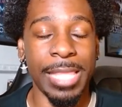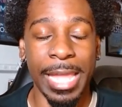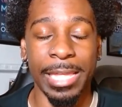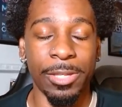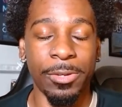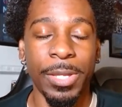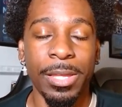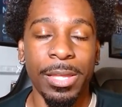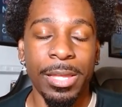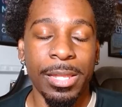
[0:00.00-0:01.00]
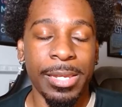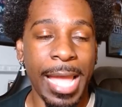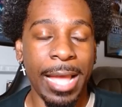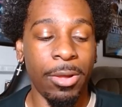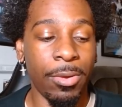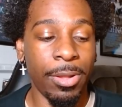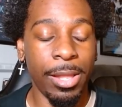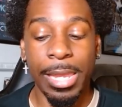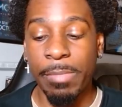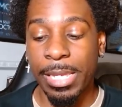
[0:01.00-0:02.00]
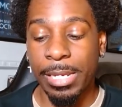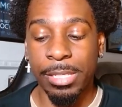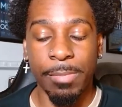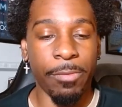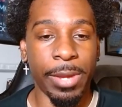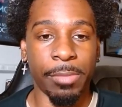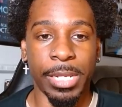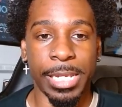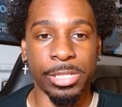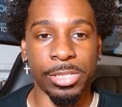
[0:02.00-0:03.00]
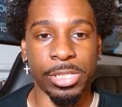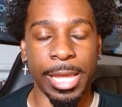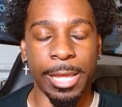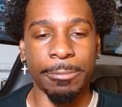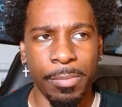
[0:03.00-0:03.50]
Thank you. Now, let me get into my recommendations, child,